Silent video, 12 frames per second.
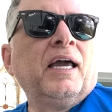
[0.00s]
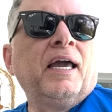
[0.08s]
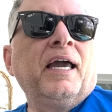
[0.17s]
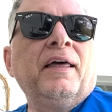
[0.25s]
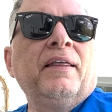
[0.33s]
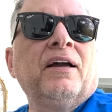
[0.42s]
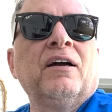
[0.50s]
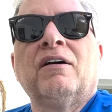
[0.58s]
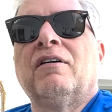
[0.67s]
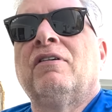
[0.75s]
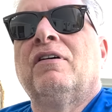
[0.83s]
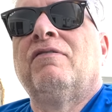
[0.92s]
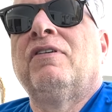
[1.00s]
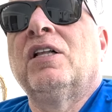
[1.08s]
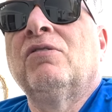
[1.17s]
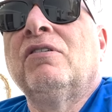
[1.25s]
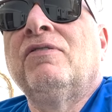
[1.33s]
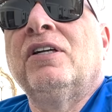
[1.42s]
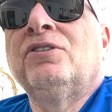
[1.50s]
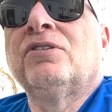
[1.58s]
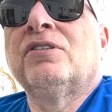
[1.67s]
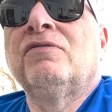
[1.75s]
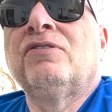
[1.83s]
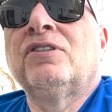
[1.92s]
Hey there, fellow
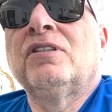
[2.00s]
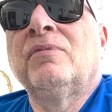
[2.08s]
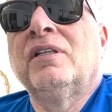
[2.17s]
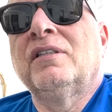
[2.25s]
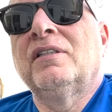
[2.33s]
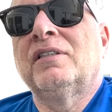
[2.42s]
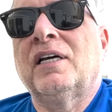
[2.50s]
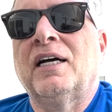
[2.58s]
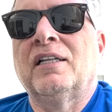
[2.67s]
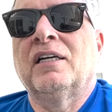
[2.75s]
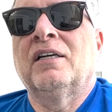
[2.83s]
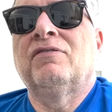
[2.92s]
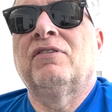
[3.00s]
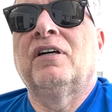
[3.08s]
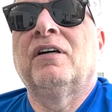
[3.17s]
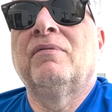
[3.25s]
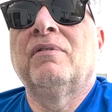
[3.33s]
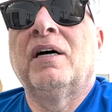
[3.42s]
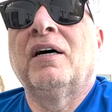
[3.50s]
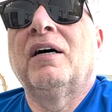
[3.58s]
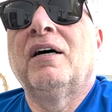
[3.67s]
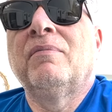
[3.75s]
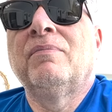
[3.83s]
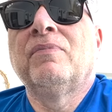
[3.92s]
adventurers and fishermen. This is Alec from
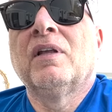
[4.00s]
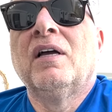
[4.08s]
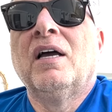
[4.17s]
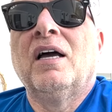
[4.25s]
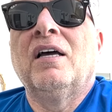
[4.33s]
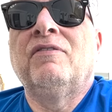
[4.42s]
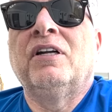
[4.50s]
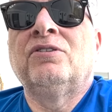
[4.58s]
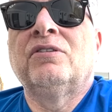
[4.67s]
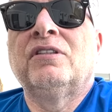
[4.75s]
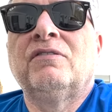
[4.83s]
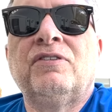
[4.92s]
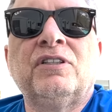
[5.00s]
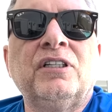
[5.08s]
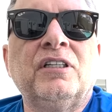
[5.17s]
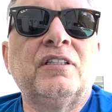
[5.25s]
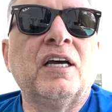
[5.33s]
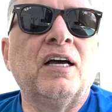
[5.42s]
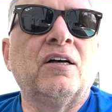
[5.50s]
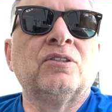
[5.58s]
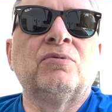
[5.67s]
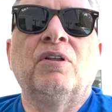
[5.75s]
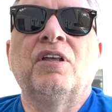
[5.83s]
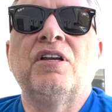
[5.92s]
um, Adventures in Fishing Tales with